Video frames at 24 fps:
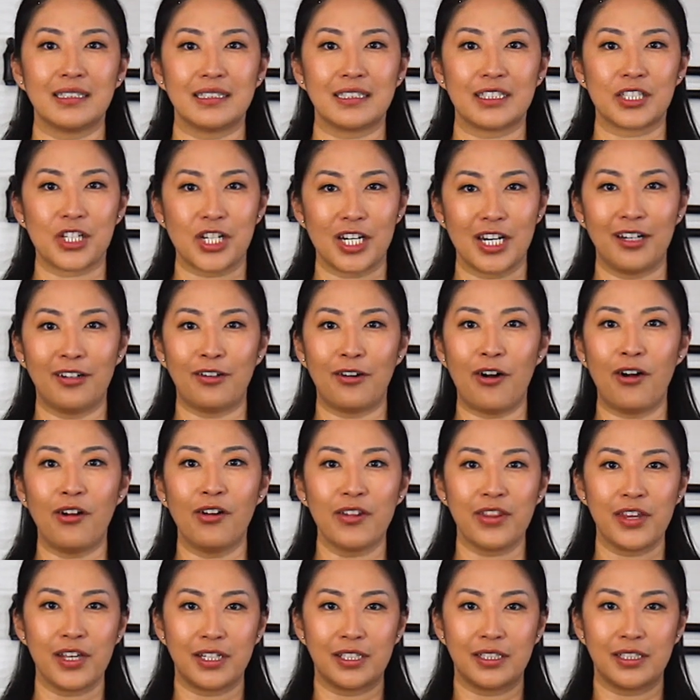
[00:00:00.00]
share
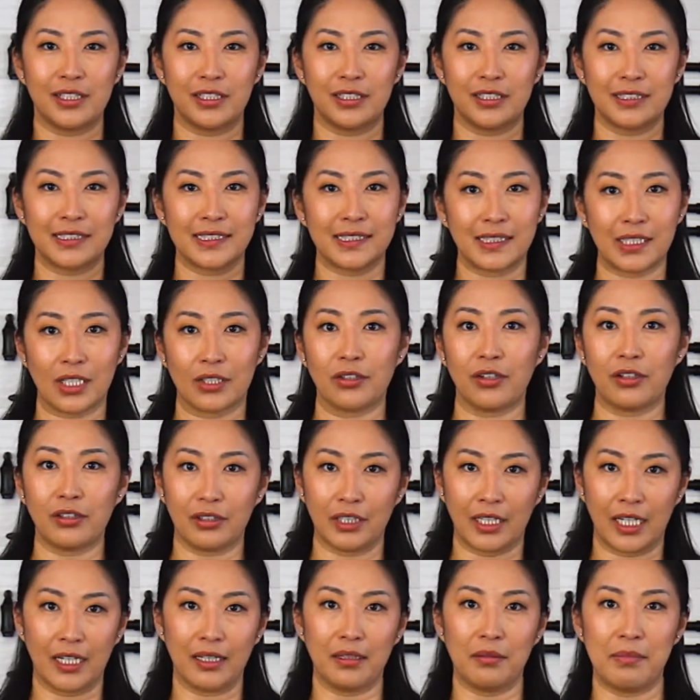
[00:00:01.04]
all the starter
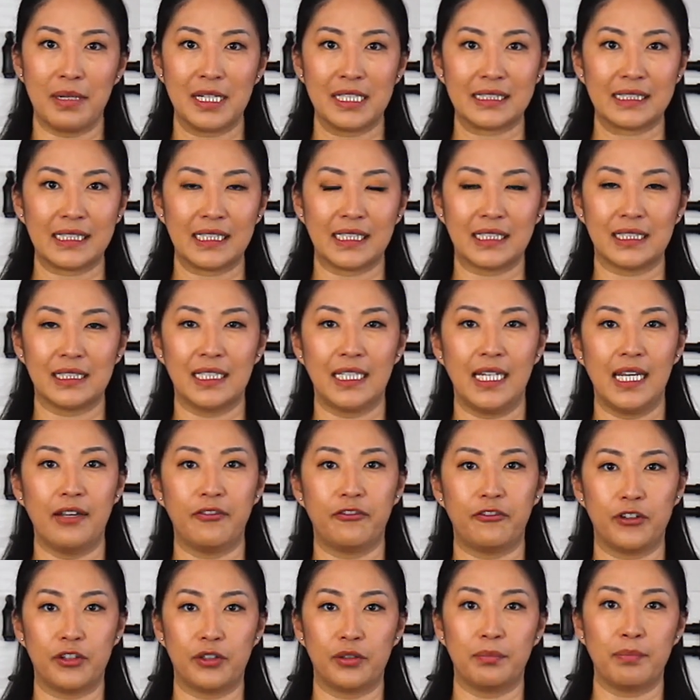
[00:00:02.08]
kit basically
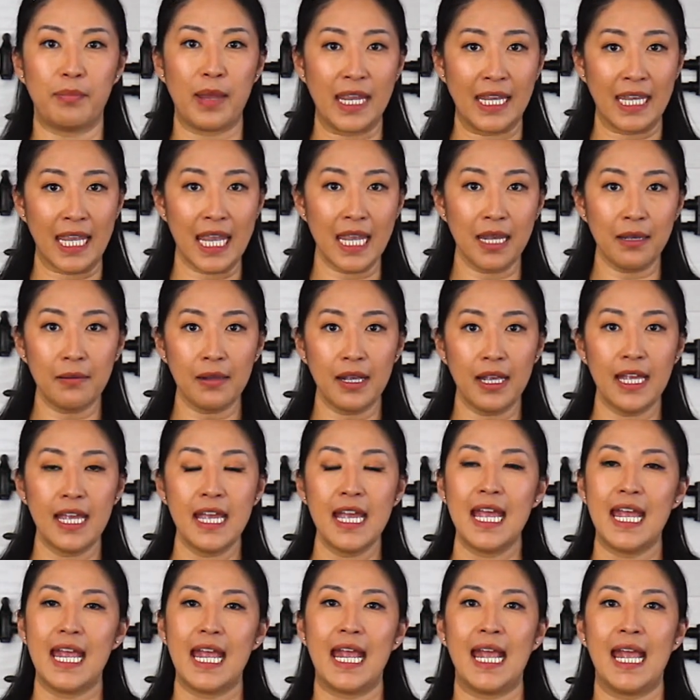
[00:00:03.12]
for baking.
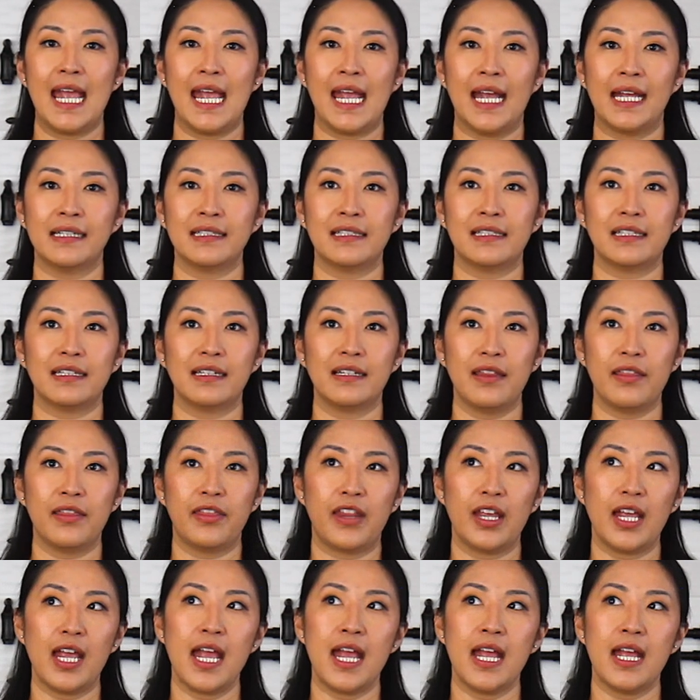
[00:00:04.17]
And
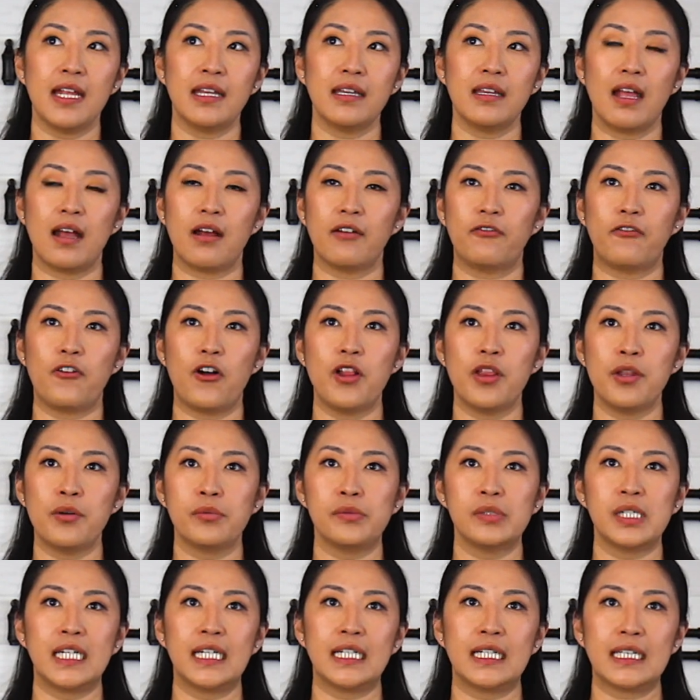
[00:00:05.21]
then
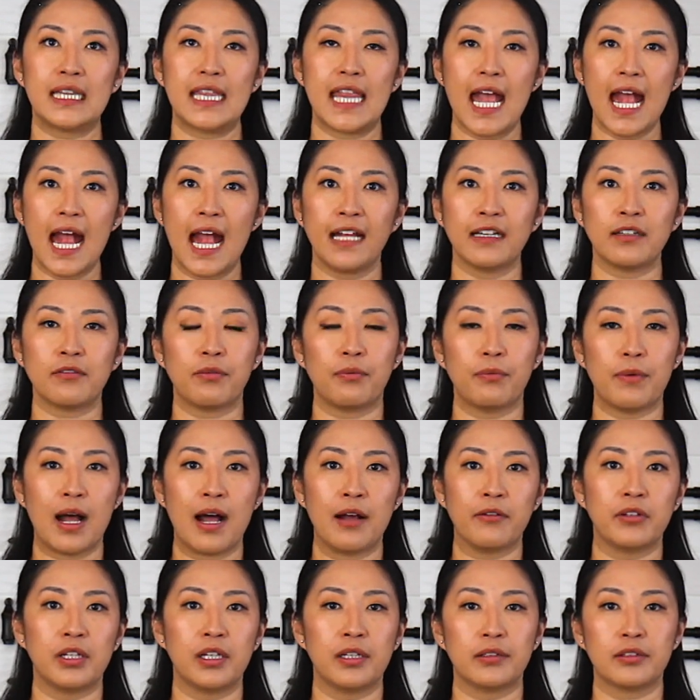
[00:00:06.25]
following that,
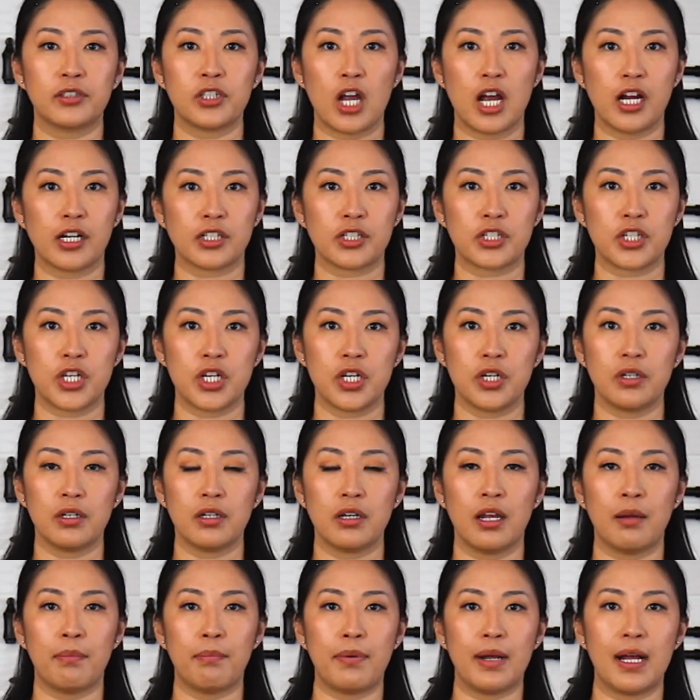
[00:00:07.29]
I will talk to you
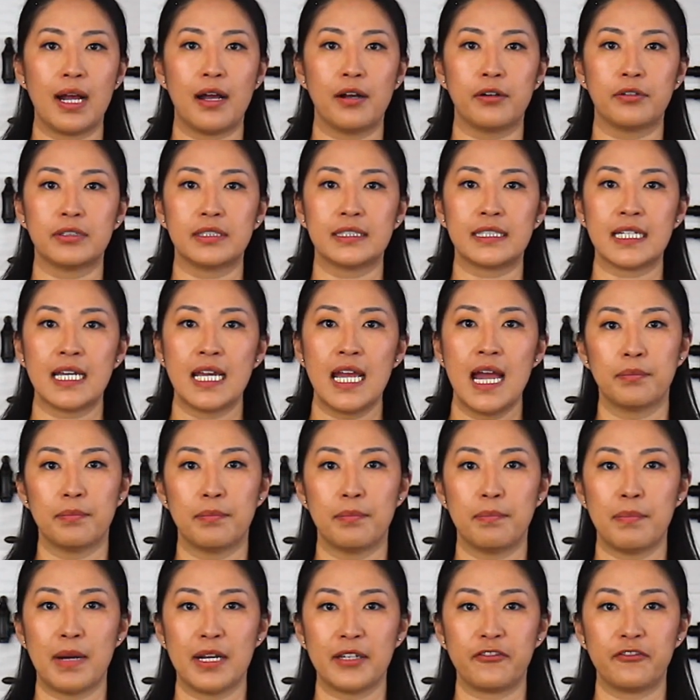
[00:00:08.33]
about
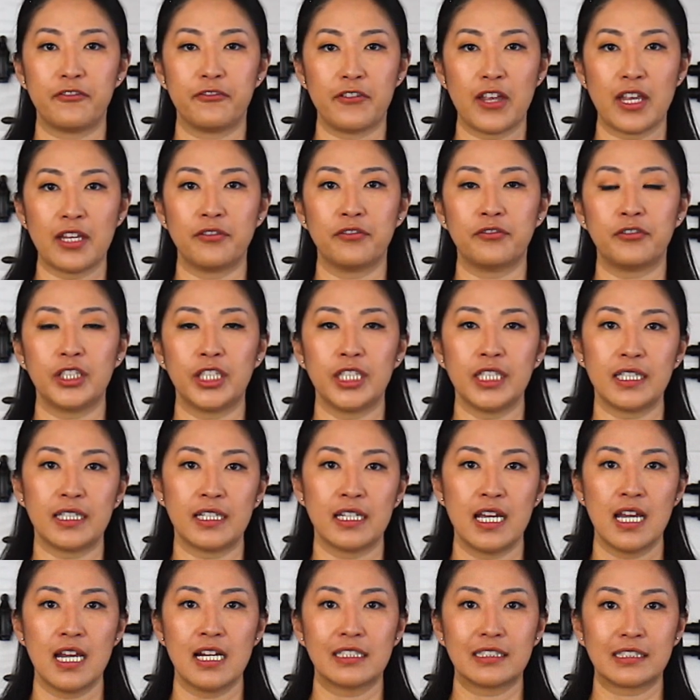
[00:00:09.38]
my
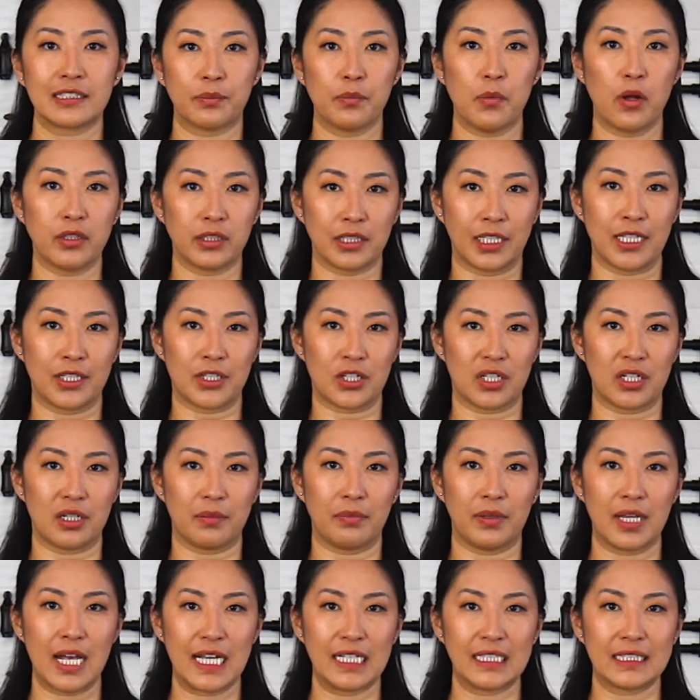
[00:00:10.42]
favorite small kitchen
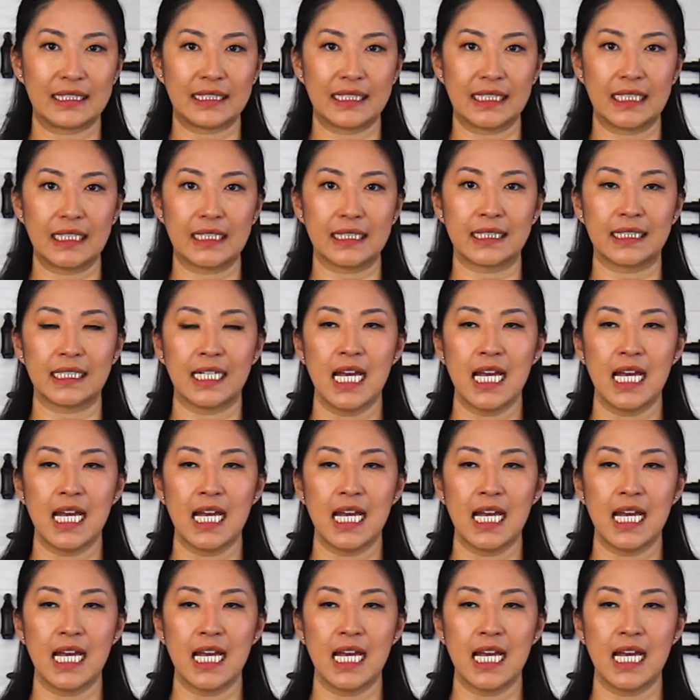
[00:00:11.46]
appliances.